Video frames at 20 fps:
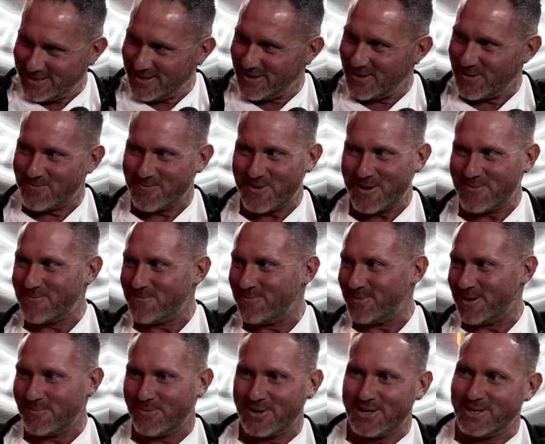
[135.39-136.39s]
You know, my
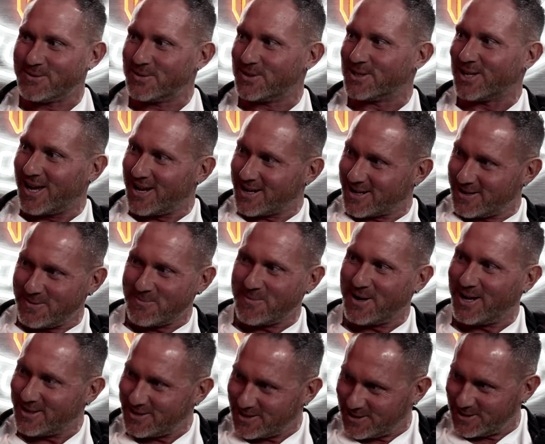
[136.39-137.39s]
buddies That's were cool, talking
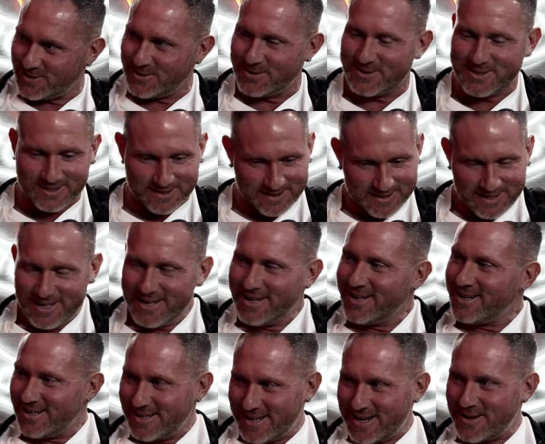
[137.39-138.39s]
about you. And
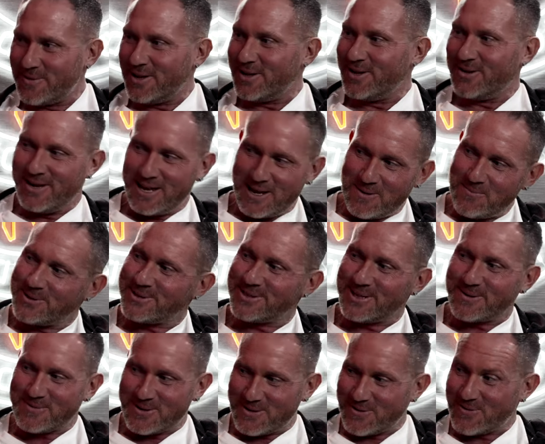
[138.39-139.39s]
yeah, man, your name was
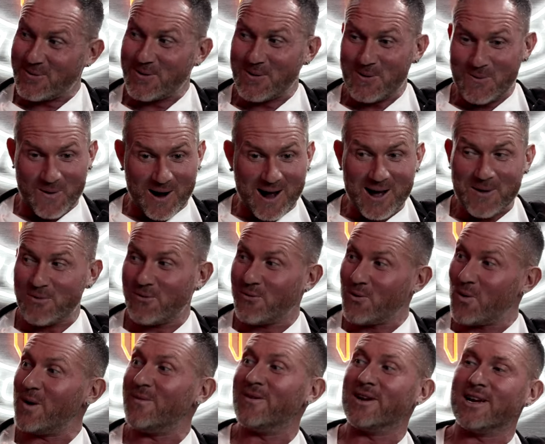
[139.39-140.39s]
up there for a while
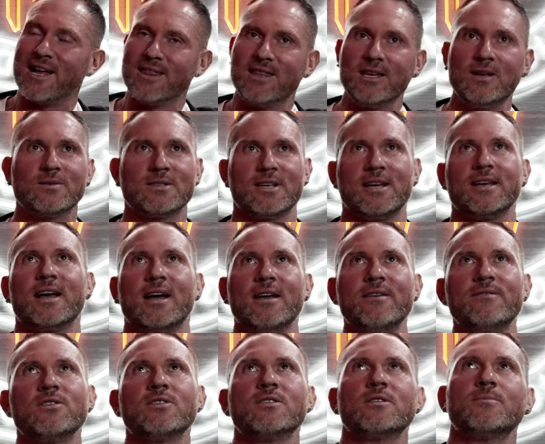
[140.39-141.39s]
before even, I think it was like, I
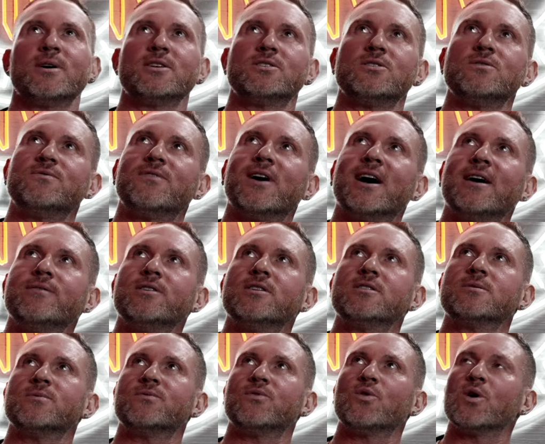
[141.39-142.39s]
even heard about you 5
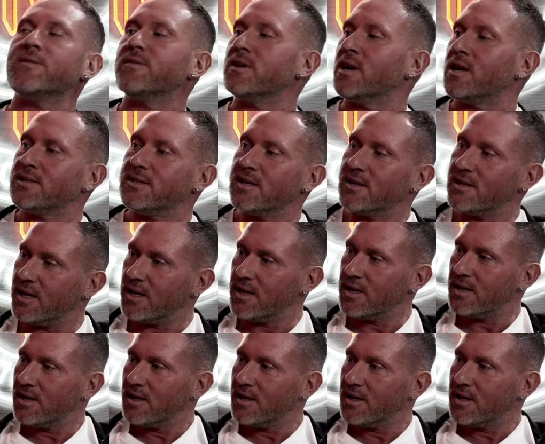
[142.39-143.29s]
years before I even got to LA.